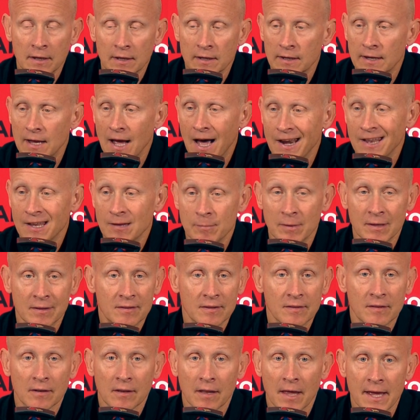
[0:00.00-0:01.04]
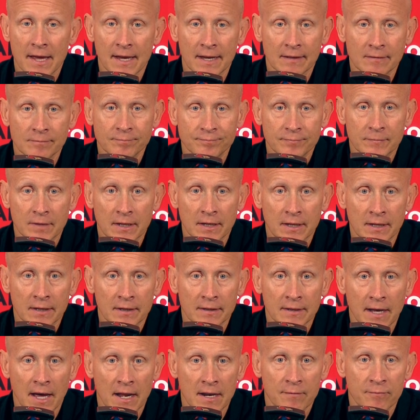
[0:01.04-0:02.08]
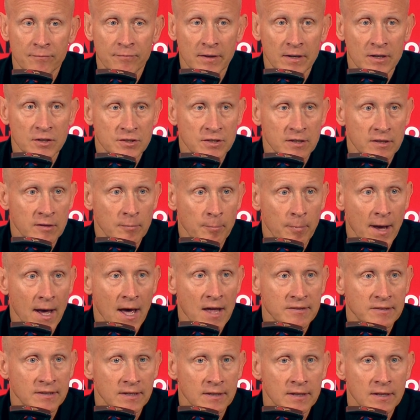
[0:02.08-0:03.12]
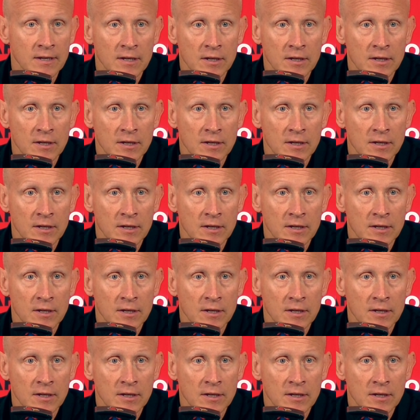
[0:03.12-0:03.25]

got him into the lane and got him finishing at the basket.